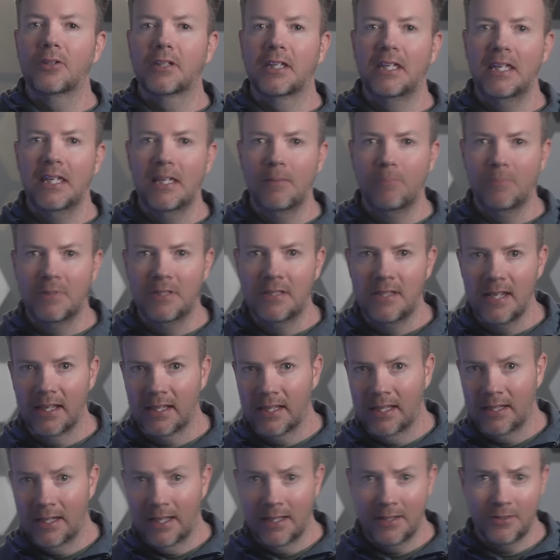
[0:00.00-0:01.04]
keep
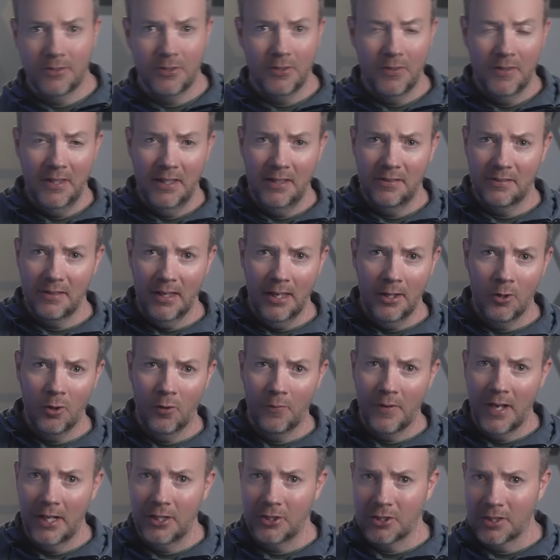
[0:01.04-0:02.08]
digging into these
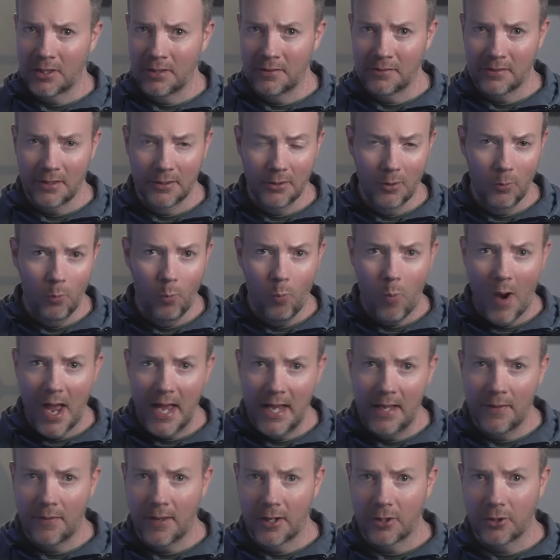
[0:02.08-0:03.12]
innovations and the
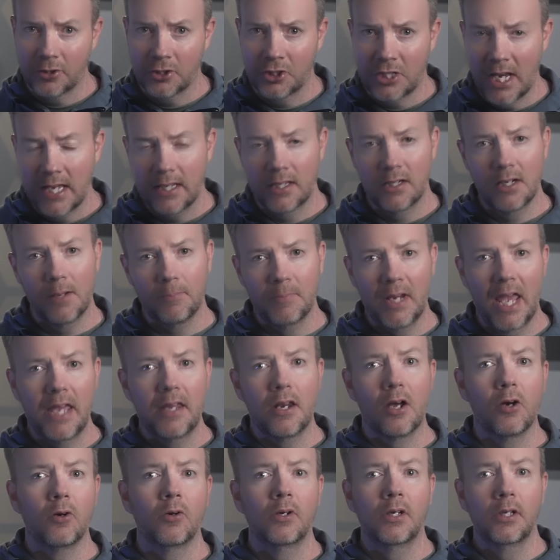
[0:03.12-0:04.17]
way they're shaking up
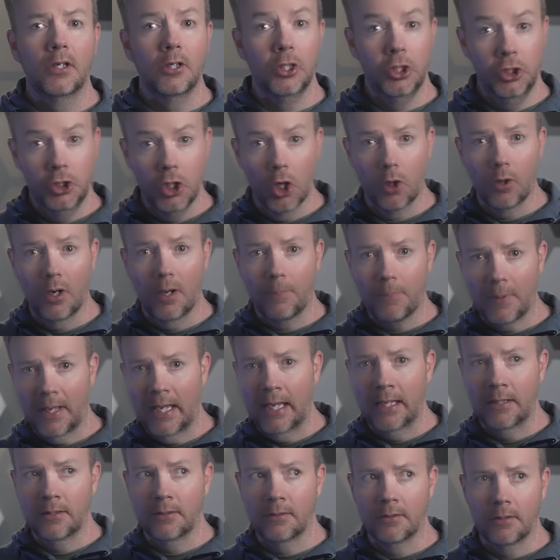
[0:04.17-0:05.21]
NATO, Europe,
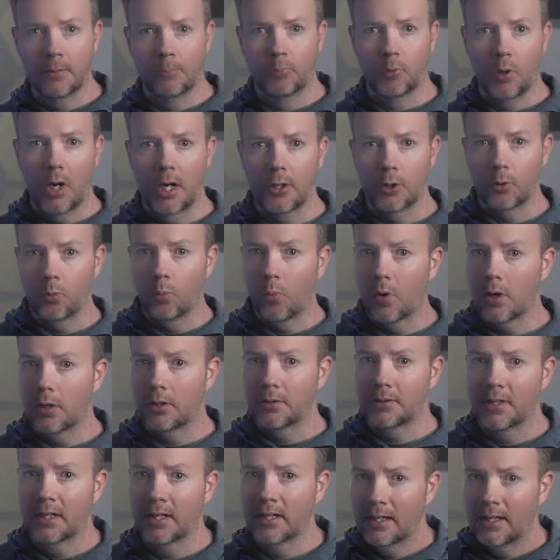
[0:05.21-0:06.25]
and the broader
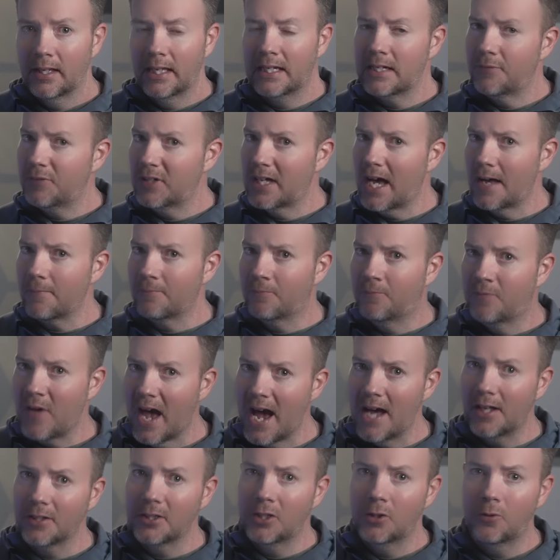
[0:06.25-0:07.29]
world. And if you got
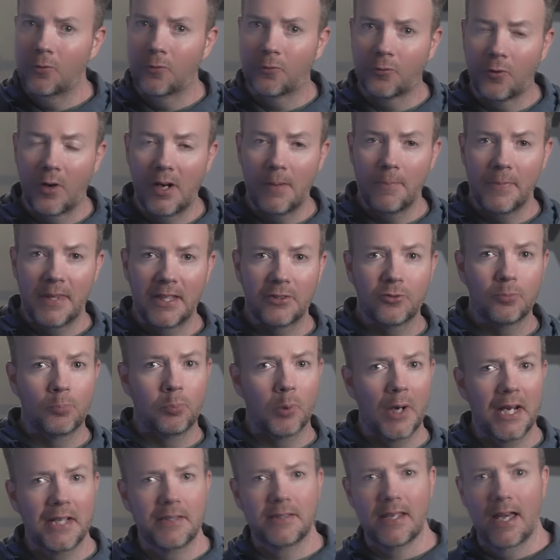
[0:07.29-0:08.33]
value from this
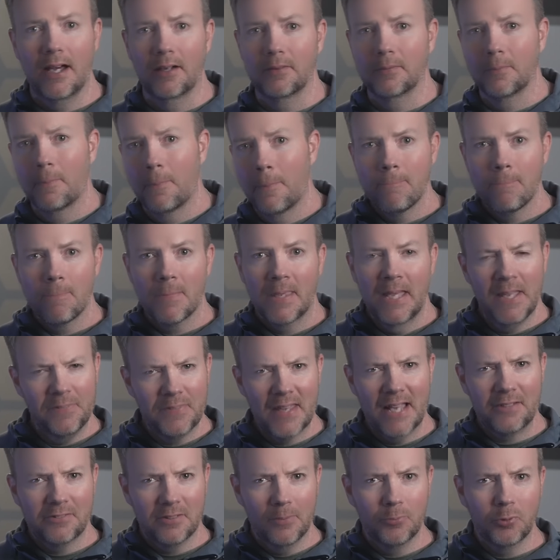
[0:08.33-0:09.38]
breakdown, hit
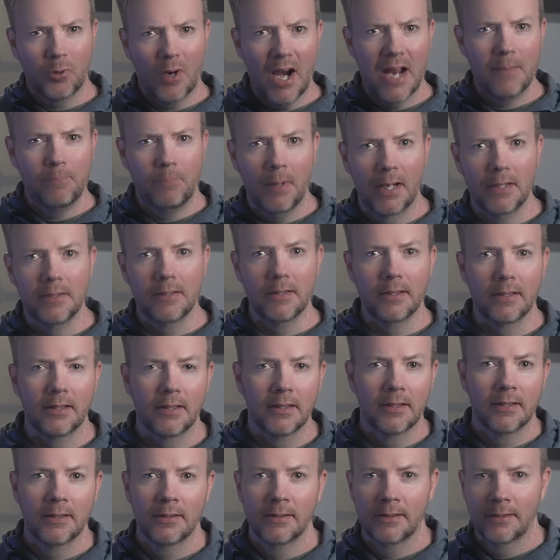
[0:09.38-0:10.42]
that subscribe button.
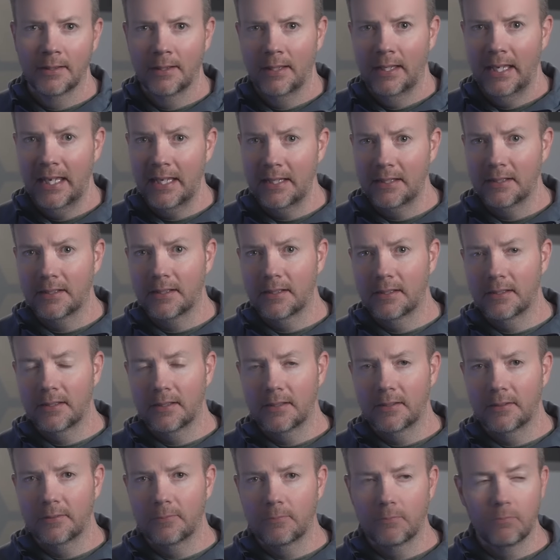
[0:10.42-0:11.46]
It,
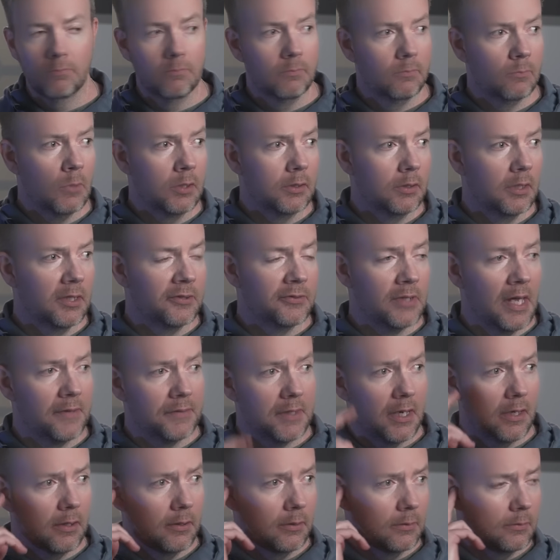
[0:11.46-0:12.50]
but it's not
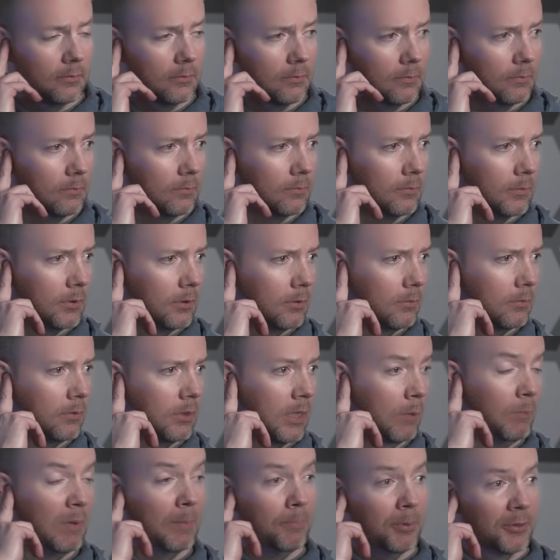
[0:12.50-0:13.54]
there.
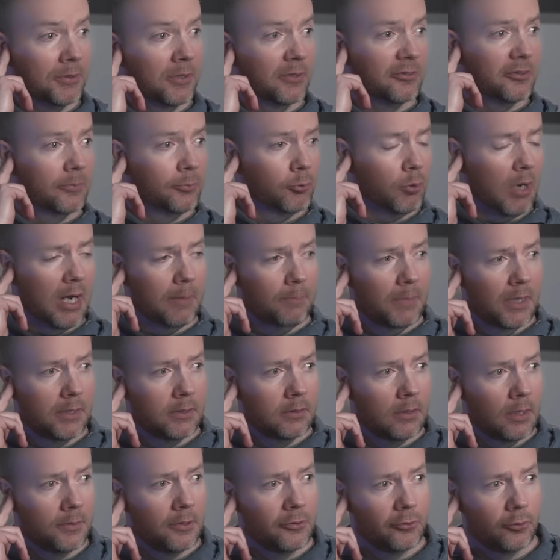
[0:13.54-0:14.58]
Can we put the subscribe
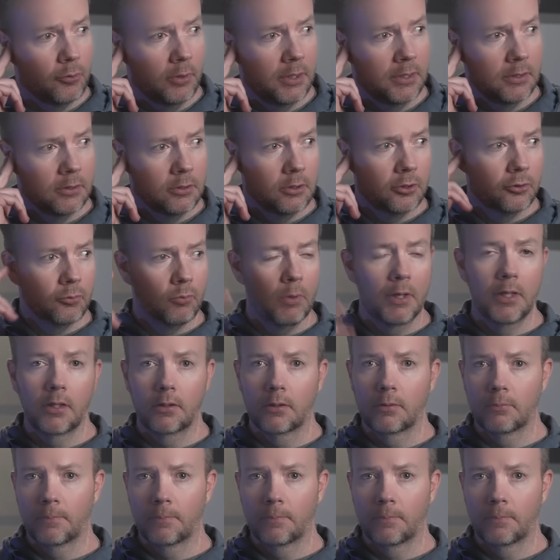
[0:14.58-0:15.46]
button on the screen just right?